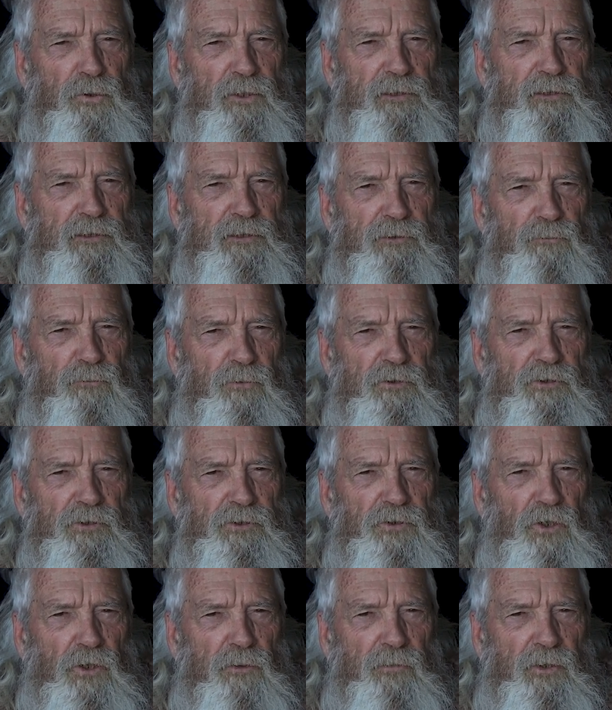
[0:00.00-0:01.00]
peace that
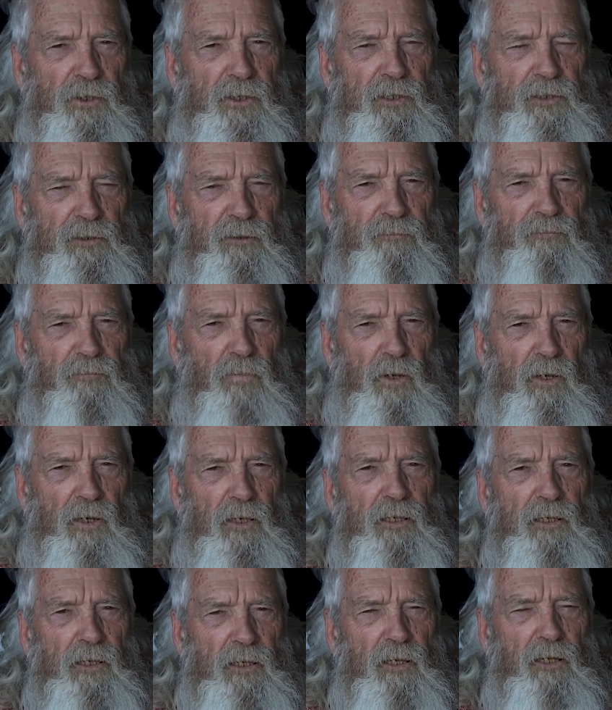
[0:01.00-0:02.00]
wasn't dominated
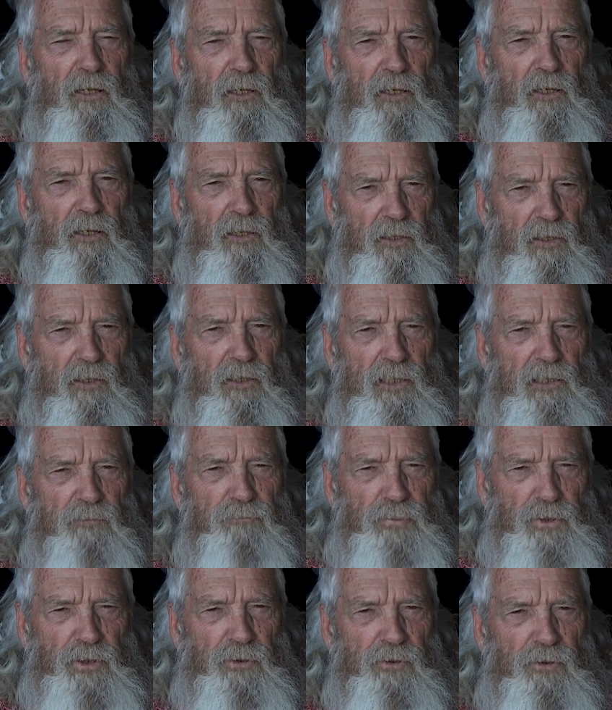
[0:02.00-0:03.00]
by
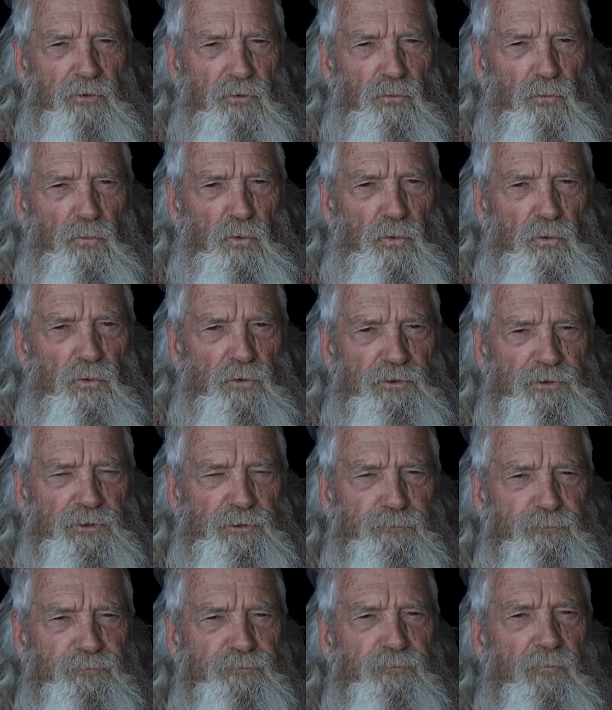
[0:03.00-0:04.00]
imperial
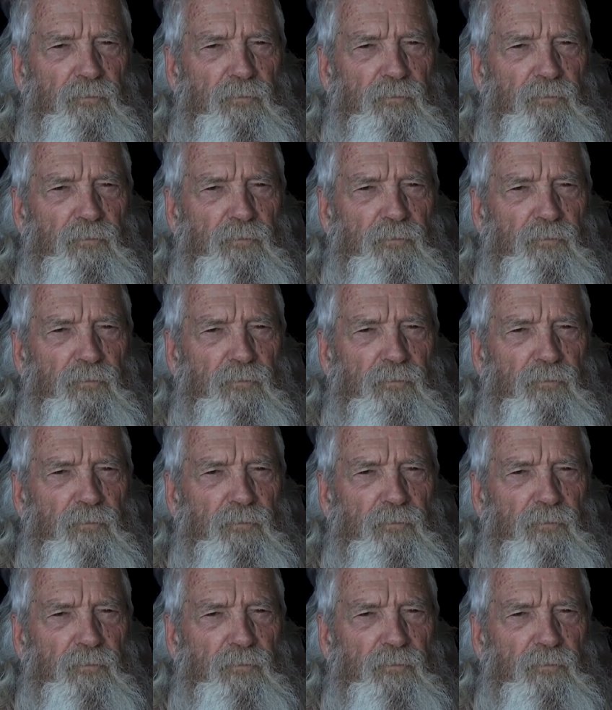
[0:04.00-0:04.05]
wars.